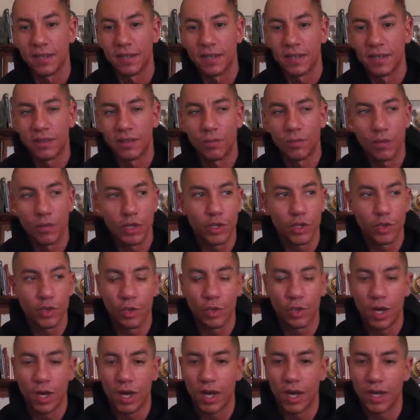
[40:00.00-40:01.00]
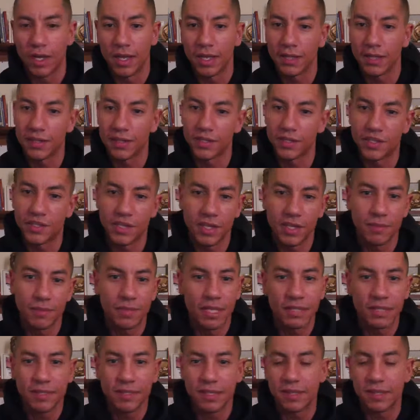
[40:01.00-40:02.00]
were you hitting the gym,
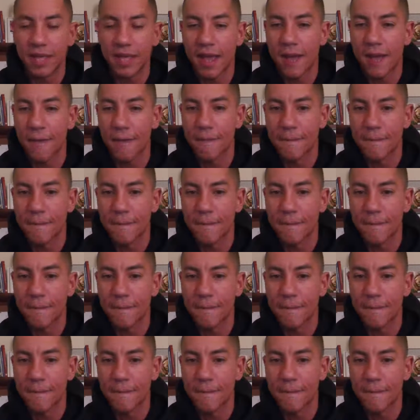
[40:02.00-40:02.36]
things like that?